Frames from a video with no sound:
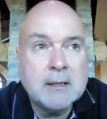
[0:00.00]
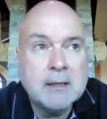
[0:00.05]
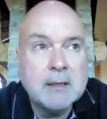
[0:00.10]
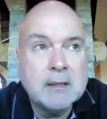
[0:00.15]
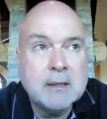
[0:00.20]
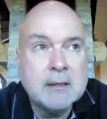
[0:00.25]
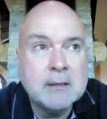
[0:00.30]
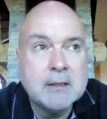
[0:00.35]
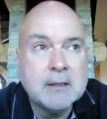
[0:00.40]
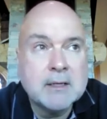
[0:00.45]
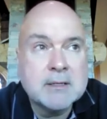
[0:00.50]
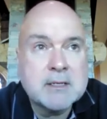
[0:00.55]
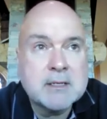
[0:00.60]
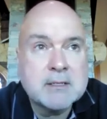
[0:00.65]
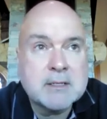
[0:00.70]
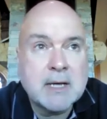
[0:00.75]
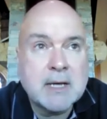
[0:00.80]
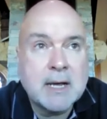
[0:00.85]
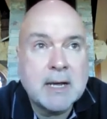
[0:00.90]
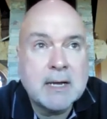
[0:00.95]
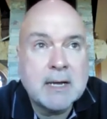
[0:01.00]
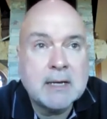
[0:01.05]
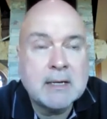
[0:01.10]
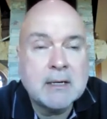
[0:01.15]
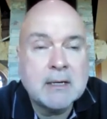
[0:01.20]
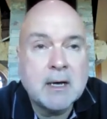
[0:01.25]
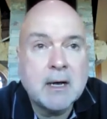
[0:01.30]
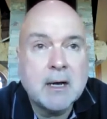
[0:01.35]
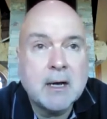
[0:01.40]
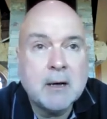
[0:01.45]
this is a
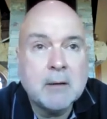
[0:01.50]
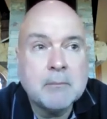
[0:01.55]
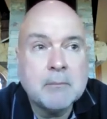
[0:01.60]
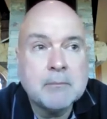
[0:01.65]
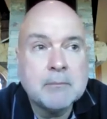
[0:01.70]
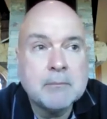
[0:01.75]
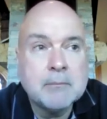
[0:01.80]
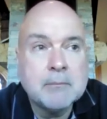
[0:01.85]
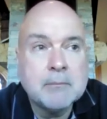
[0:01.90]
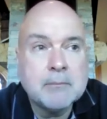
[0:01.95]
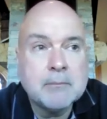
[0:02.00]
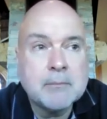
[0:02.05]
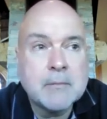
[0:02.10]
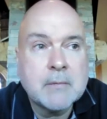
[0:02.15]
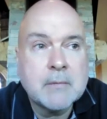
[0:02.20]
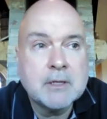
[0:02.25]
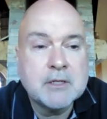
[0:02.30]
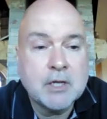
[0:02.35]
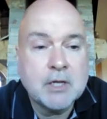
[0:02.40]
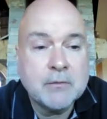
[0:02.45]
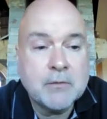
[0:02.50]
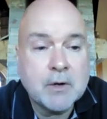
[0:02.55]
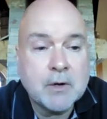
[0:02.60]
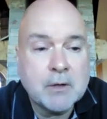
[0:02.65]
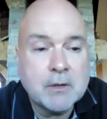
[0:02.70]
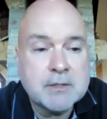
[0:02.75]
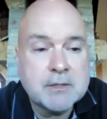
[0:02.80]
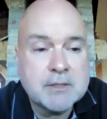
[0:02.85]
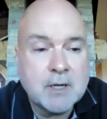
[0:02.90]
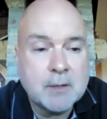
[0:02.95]

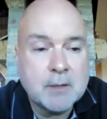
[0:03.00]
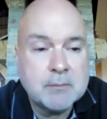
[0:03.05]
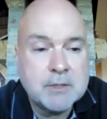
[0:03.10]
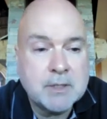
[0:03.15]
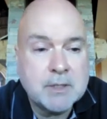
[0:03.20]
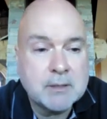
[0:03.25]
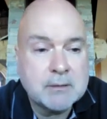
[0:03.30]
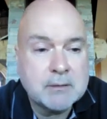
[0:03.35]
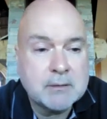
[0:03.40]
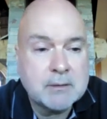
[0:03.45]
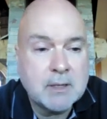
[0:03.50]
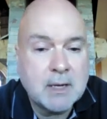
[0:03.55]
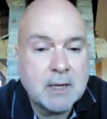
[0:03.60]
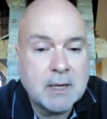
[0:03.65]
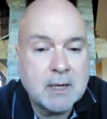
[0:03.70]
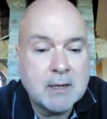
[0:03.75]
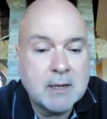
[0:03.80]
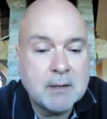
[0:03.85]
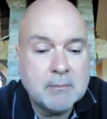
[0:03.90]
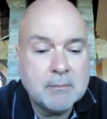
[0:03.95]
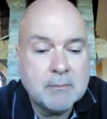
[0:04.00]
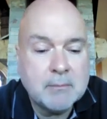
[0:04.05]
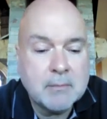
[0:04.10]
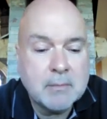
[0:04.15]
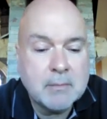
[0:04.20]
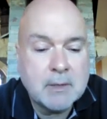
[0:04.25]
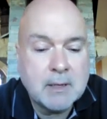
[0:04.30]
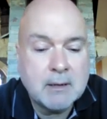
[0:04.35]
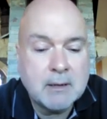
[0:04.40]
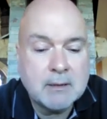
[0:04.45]
difficult subject,
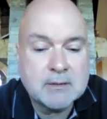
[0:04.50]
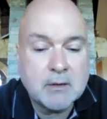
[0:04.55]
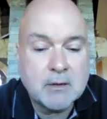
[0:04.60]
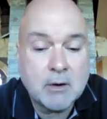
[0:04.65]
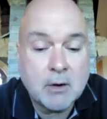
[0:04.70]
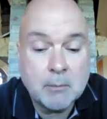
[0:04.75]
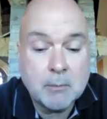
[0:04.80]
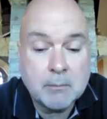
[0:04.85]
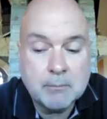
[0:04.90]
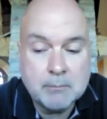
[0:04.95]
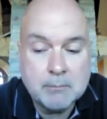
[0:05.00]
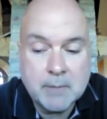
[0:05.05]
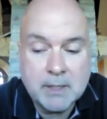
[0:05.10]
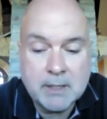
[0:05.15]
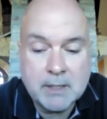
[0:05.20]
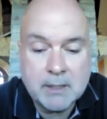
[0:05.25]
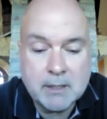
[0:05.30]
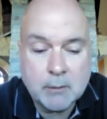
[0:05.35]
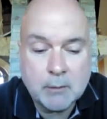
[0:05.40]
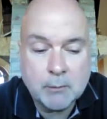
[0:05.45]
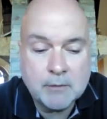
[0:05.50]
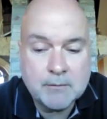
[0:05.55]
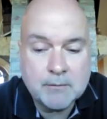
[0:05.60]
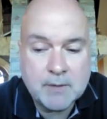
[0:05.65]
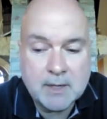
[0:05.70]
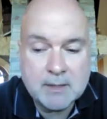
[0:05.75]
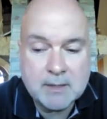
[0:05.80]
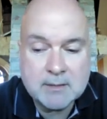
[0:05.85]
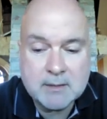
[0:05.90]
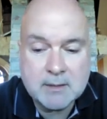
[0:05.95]
as are many that we
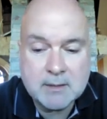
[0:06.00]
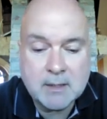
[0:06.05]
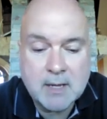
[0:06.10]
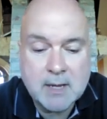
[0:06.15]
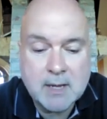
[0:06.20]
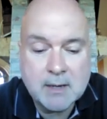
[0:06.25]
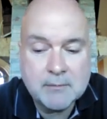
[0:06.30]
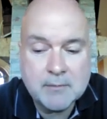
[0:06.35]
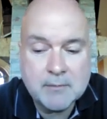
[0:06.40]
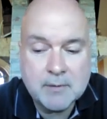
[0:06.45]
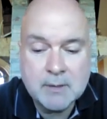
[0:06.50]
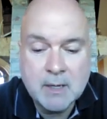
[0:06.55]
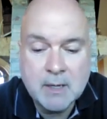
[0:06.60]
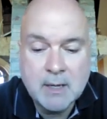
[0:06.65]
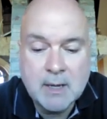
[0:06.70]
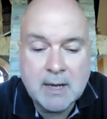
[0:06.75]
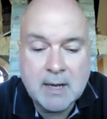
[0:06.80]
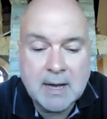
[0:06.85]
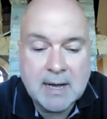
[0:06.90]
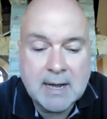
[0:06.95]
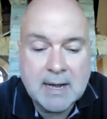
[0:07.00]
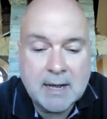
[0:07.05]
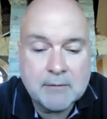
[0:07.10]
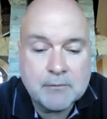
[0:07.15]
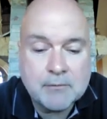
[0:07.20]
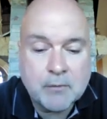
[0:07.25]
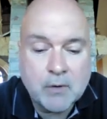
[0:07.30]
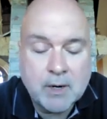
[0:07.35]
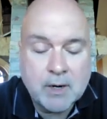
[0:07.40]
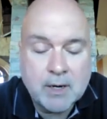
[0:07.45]
face in life. And I have
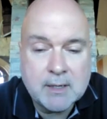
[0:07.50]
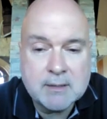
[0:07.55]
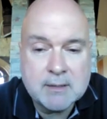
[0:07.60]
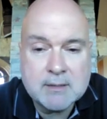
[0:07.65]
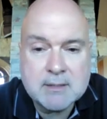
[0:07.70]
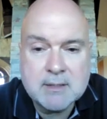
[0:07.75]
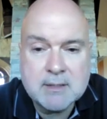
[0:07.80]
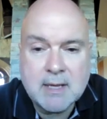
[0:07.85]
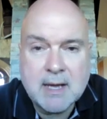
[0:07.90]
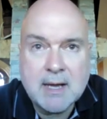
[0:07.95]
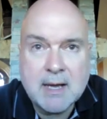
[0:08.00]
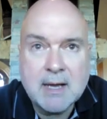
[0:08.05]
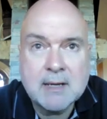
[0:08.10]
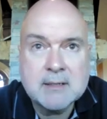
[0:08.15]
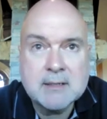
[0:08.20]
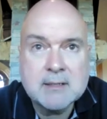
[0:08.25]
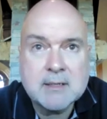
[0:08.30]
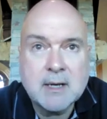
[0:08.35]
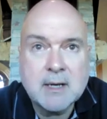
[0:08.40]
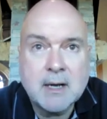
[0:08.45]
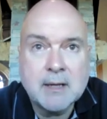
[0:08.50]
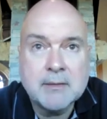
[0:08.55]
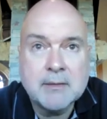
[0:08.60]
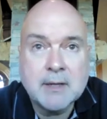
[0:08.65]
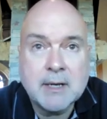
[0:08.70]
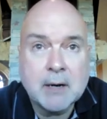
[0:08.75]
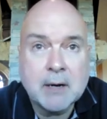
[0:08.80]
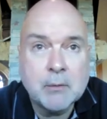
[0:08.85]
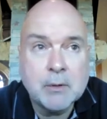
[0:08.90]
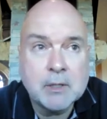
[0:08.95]
friends that
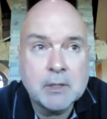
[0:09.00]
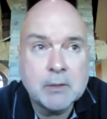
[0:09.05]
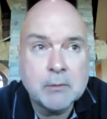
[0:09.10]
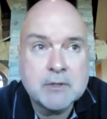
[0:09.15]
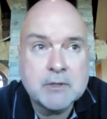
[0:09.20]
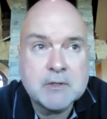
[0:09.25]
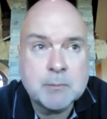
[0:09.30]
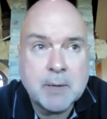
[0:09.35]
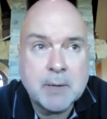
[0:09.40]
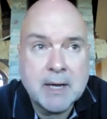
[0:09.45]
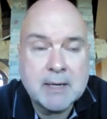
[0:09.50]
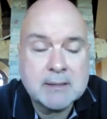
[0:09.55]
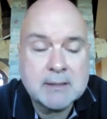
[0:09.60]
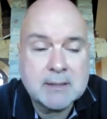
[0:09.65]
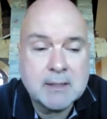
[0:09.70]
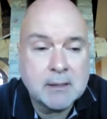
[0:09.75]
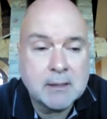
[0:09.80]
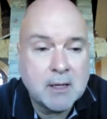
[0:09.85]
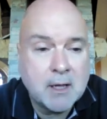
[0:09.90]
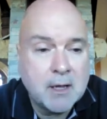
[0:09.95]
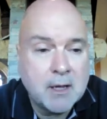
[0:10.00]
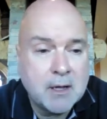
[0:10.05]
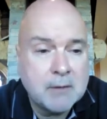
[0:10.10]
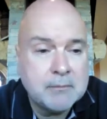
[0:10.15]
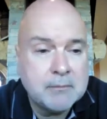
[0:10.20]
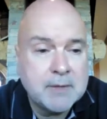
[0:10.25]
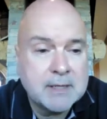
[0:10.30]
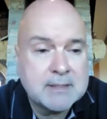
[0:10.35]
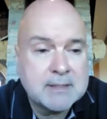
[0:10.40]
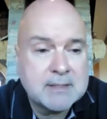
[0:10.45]
I really respect and love
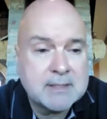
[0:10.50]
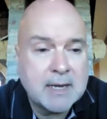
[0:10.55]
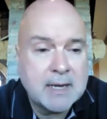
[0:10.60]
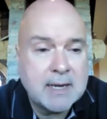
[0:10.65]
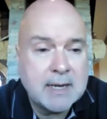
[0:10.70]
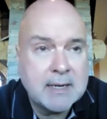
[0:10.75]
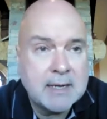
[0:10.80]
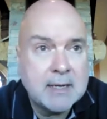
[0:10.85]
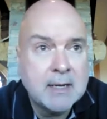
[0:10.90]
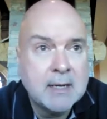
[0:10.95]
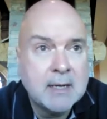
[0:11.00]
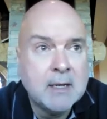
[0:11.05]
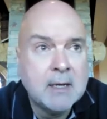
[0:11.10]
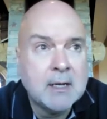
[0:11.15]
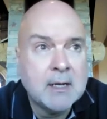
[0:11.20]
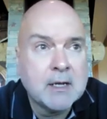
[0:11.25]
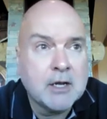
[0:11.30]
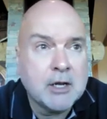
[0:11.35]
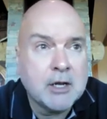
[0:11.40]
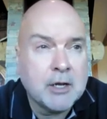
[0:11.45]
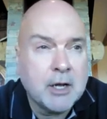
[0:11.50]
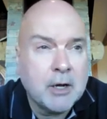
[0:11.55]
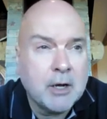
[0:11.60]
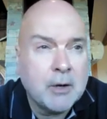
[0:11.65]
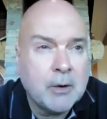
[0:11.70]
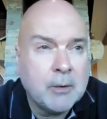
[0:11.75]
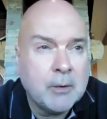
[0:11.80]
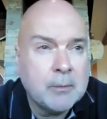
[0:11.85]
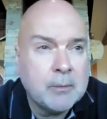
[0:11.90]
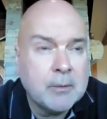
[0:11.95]
that say,
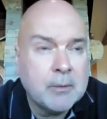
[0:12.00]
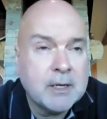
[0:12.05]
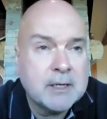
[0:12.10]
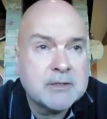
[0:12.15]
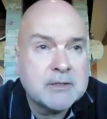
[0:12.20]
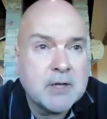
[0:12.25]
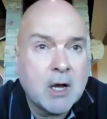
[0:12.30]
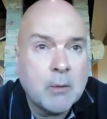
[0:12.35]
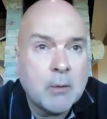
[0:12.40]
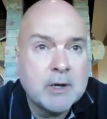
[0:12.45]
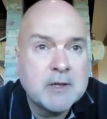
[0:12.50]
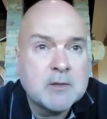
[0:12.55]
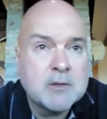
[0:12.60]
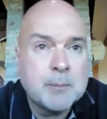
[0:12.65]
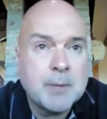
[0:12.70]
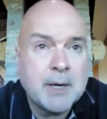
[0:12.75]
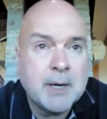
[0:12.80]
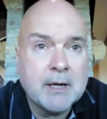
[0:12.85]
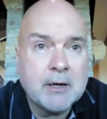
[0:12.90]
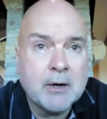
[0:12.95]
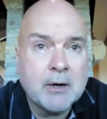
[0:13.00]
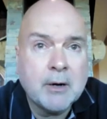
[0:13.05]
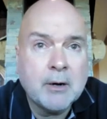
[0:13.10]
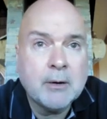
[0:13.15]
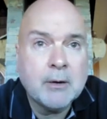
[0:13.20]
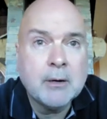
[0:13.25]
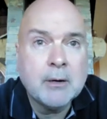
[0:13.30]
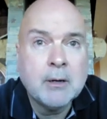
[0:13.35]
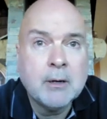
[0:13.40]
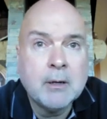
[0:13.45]
it's always
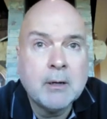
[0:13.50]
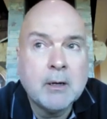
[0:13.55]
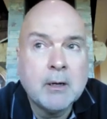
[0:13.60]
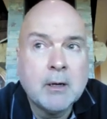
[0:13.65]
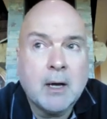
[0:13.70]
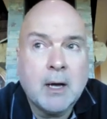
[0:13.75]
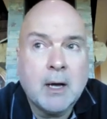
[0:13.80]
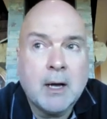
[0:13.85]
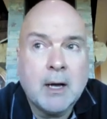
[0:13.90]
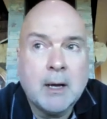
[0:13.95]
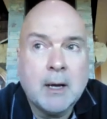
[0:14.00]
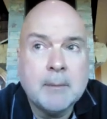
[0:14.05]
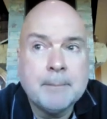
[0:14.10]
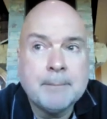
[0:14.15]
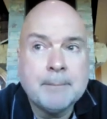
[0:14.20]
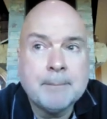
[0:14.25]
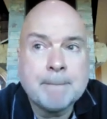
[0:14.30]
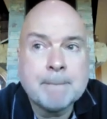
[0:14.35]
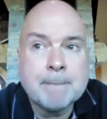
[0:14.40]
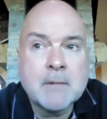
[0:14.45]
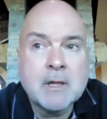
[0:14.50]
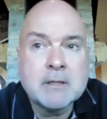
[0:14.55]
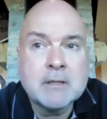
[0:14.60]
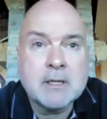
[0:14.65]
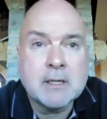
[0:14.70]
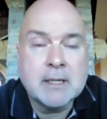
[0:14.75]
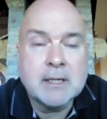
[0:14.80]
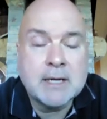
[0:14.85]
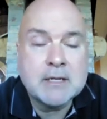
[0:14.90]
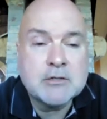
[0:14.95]
better to
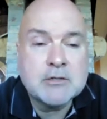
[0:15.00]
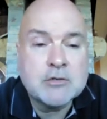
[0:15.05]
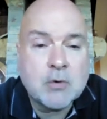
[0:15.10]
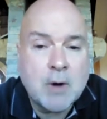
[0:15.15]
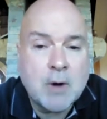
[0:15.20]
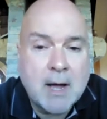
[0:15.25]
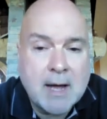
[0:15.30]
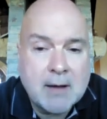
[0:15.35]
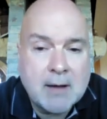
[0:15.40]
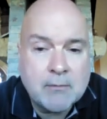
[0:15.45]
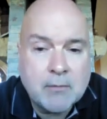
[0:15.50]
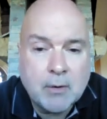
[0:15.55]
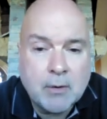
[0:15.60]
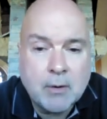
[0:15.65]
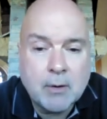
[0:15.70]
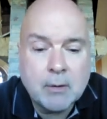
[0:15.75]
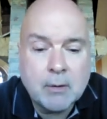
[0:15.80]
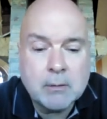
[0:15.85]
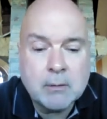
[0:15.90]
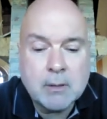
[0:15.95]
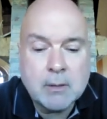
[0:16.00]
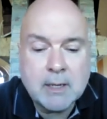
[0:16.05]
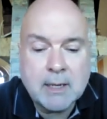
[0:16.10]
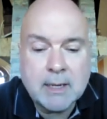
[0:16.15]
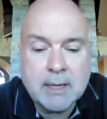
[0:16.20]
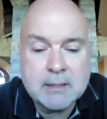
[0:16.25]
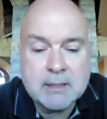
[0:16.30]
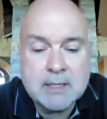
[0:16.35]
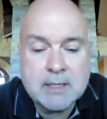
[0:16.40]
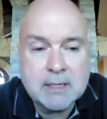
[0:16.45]
let travel
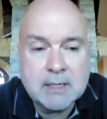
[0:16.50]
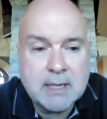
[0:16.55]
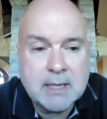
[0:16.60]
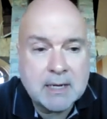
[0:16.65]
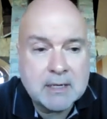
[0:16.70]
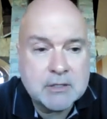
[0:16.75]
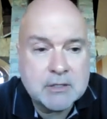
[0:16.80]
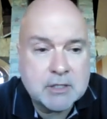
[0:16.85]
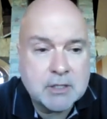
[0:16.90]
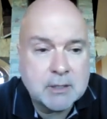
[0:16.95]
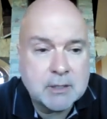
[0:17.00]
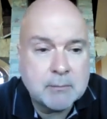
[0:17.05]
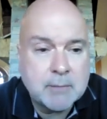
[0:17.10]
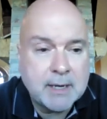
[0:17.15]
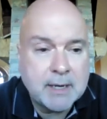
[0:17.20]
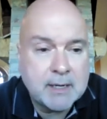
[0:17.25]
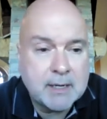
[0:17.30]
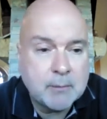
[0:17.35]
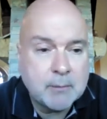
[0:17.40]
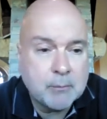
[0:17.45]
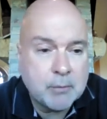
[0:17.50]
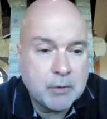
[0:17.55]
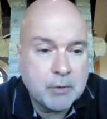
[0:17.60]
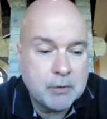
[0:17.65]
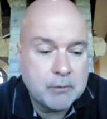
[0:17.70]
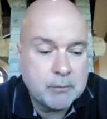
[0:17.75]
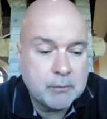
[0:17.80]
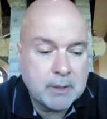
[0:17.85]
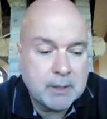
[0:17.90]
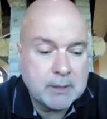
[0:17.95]
and connection make
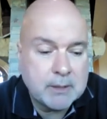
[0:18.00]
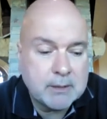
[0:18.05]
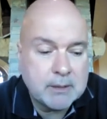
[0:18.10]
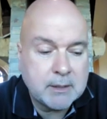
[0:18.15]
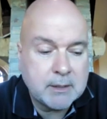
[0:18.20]
improvement.